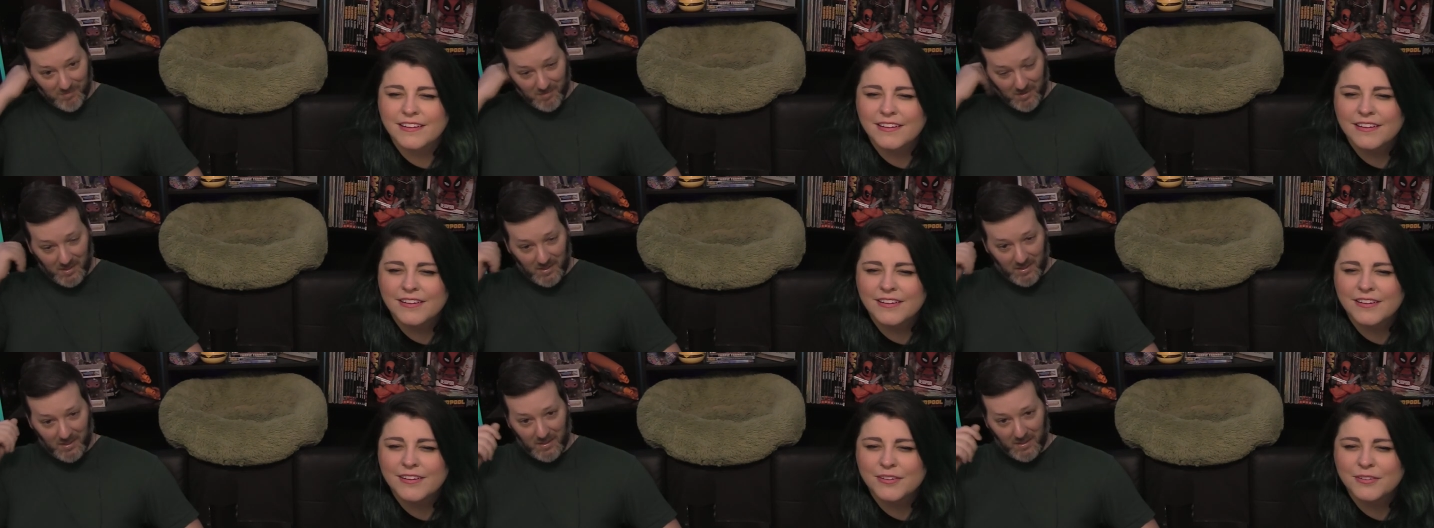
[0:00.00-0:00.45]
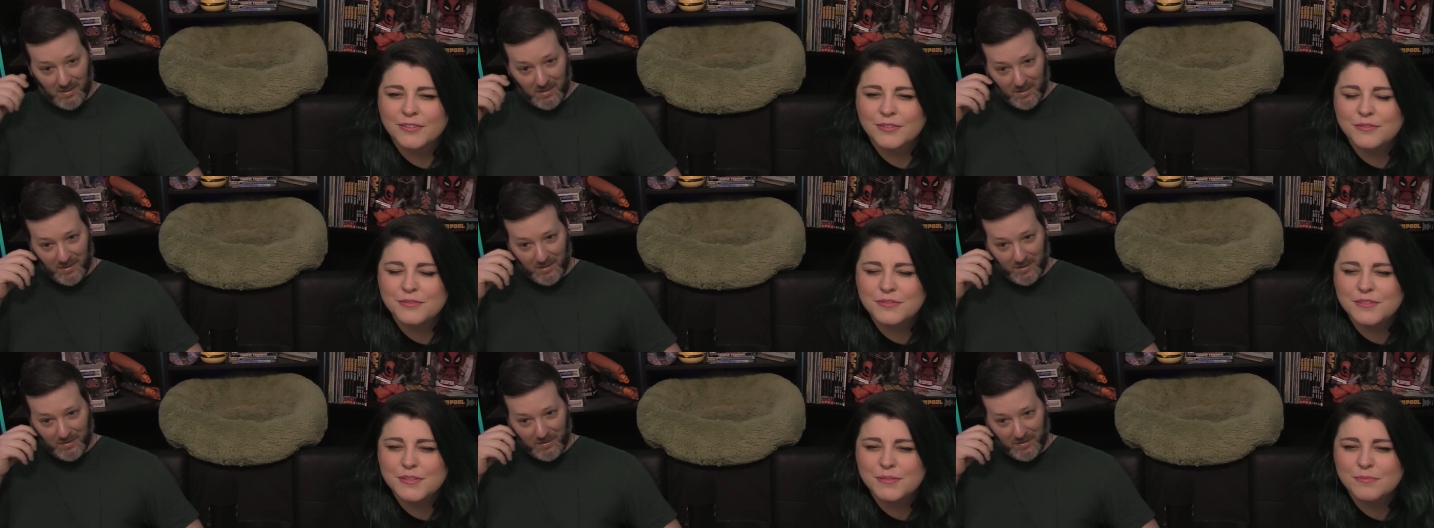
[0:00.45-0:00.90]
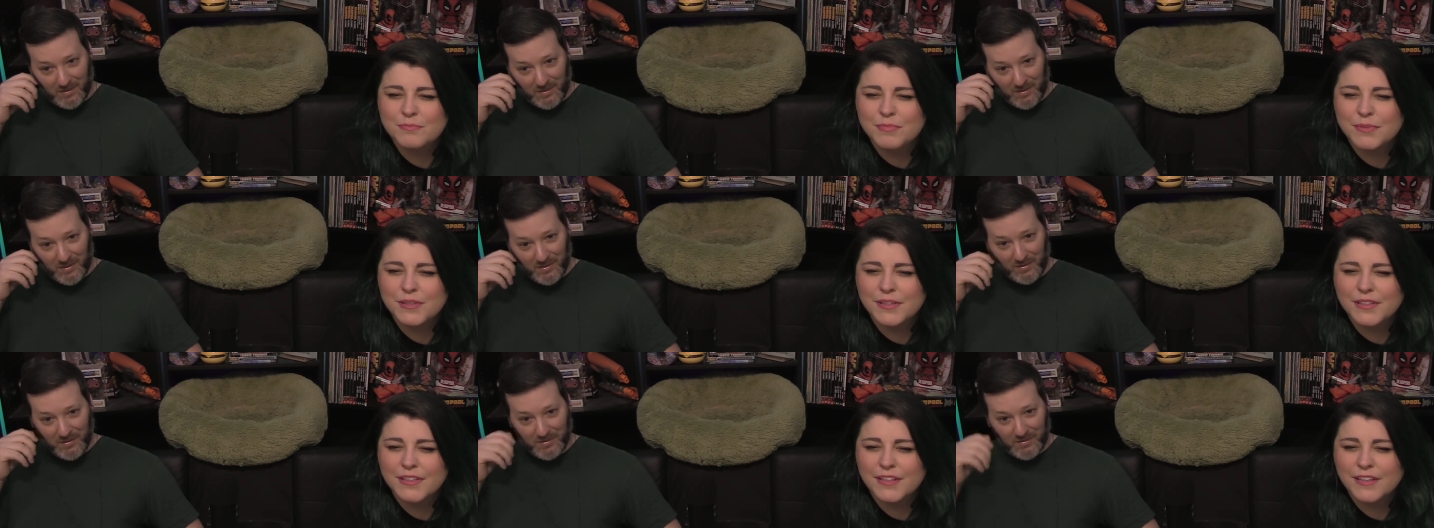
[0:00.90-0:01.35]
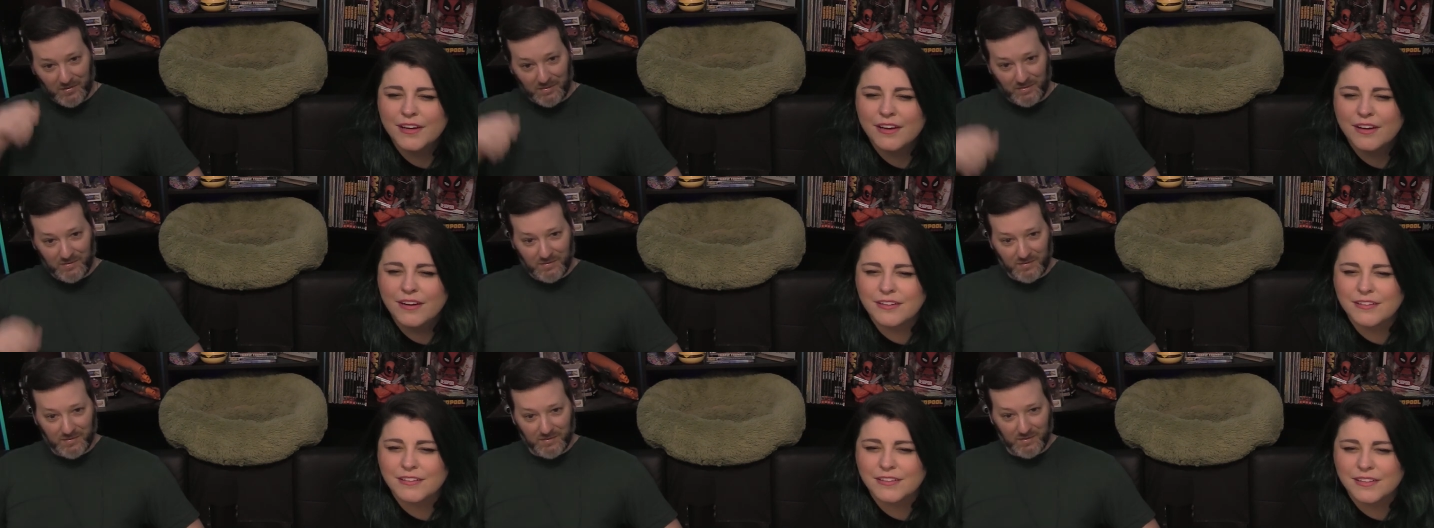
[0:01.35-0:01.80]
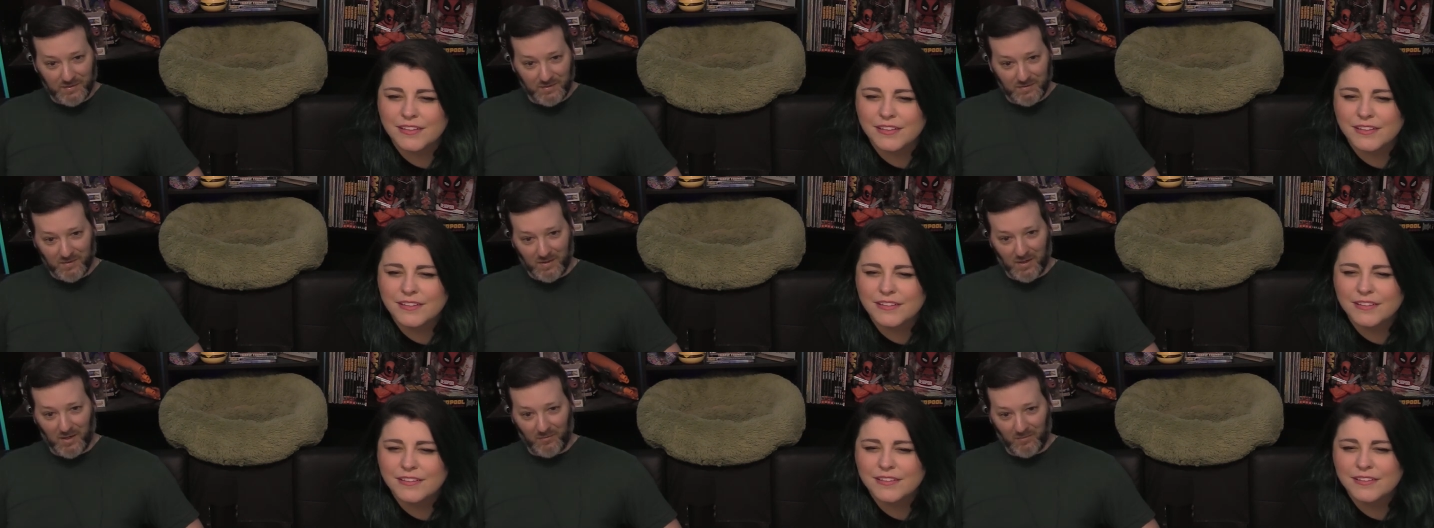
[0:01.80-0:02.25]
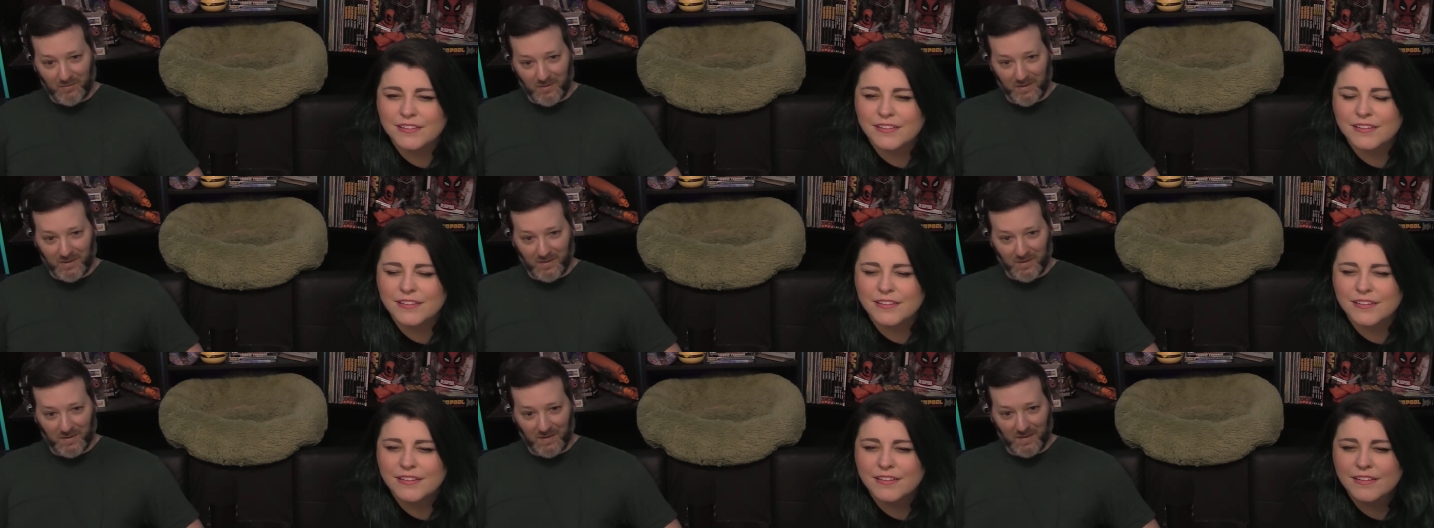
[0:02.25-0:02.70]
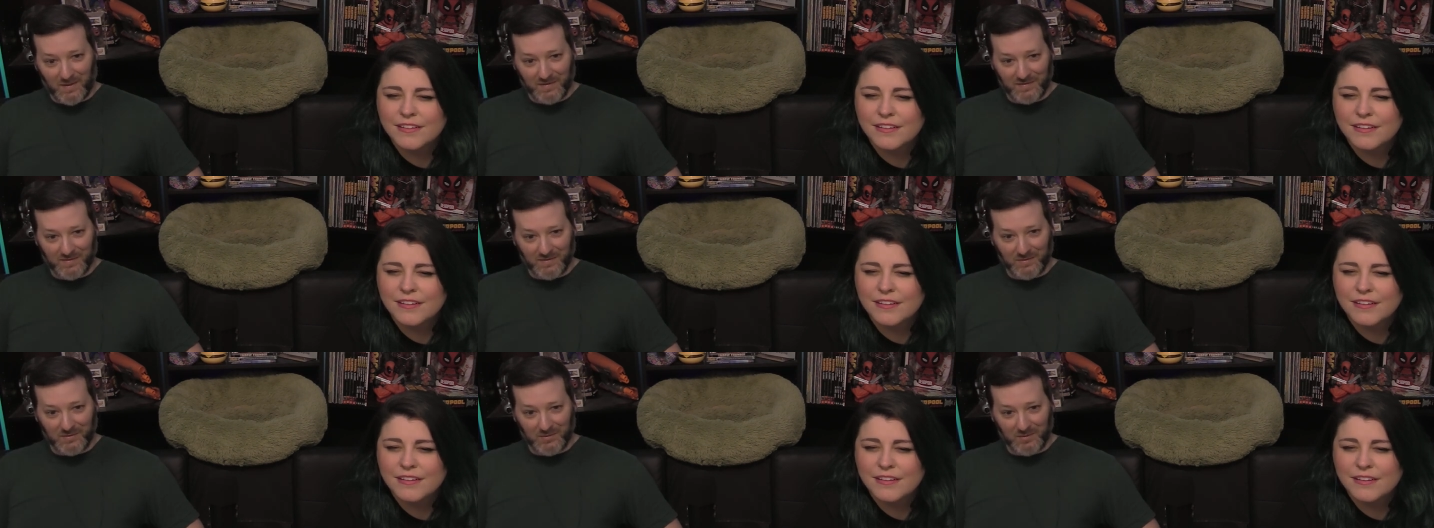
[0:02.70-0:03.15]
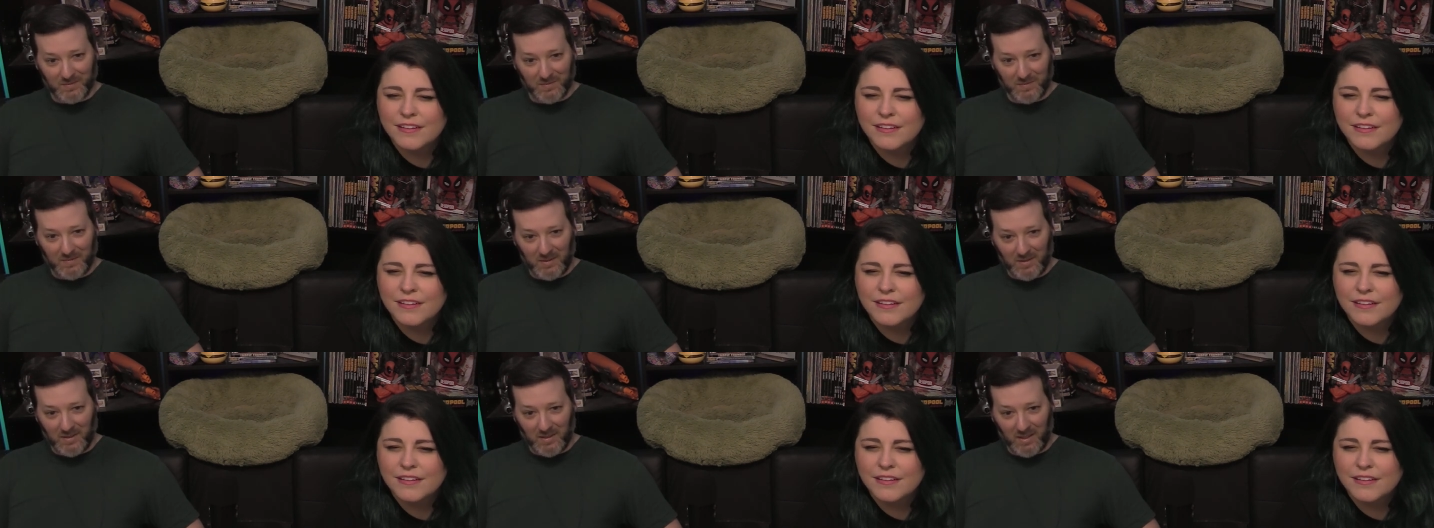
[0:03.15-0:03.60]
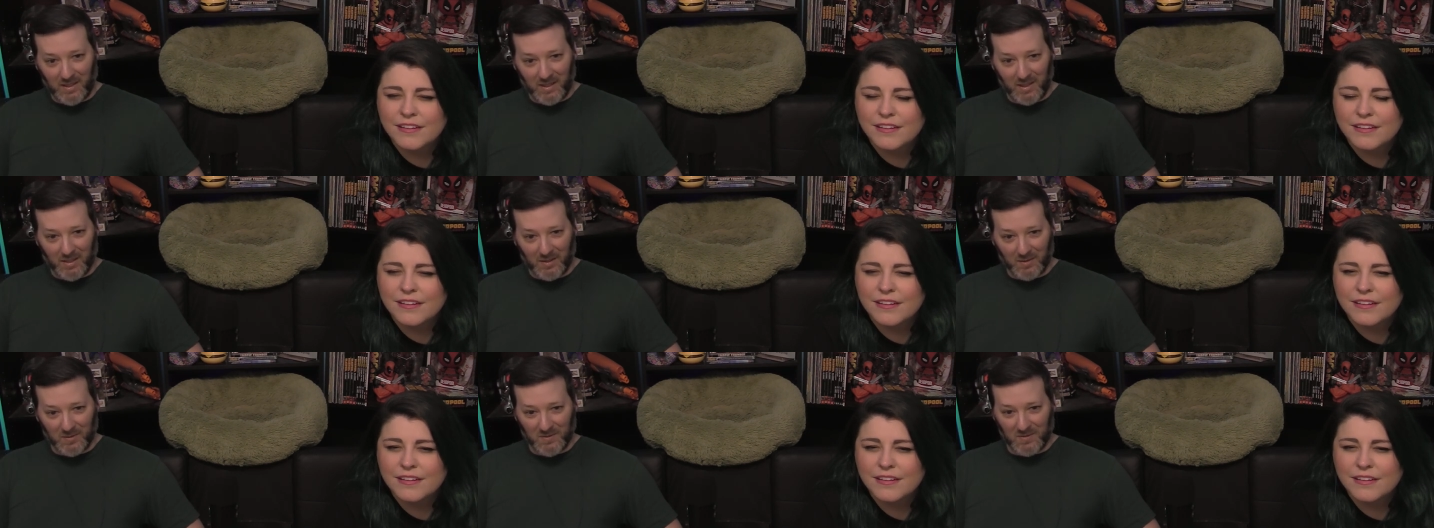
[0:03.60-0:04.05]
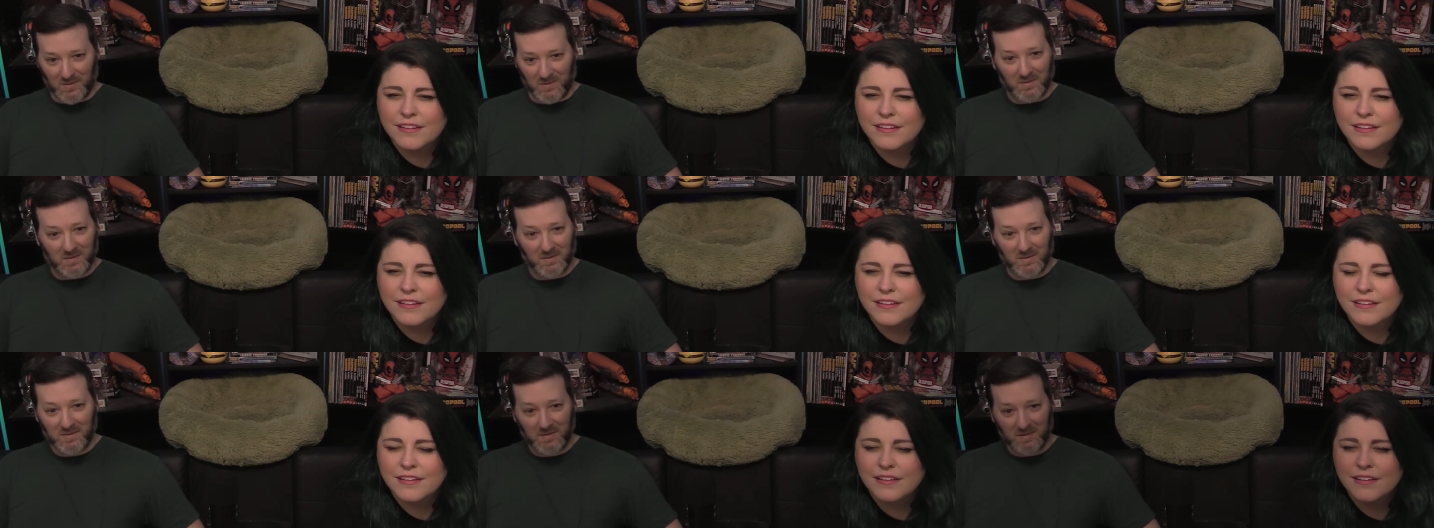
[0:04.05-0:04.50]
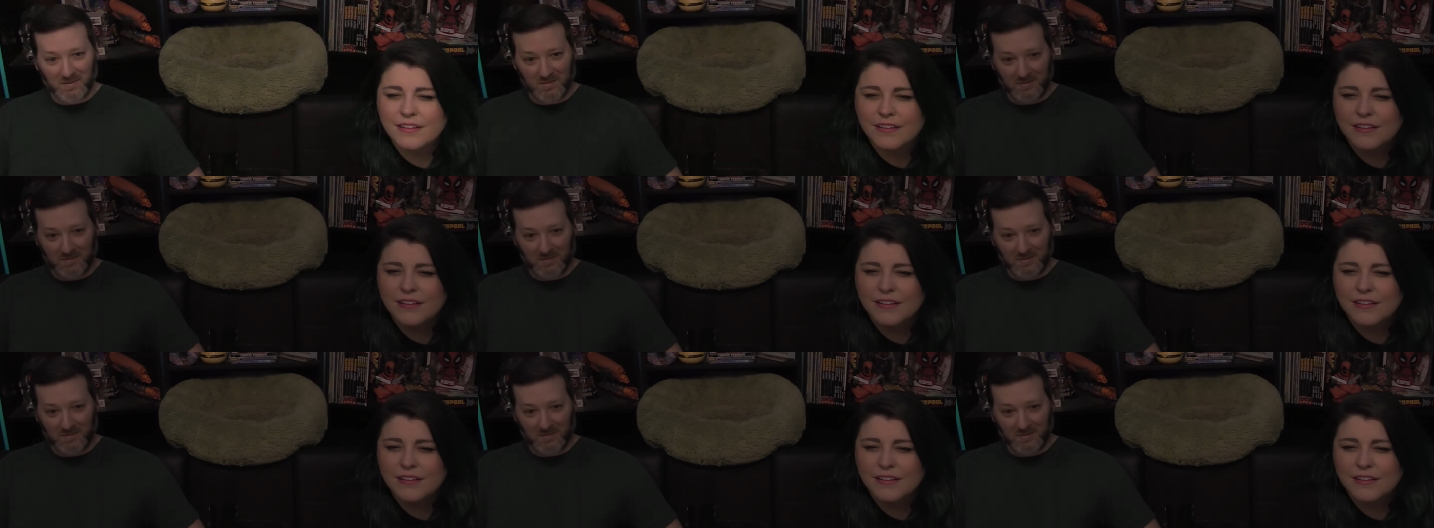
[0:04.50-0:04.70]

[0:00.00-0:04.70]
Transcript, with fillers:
Speaker 1: I did not recognize him at all.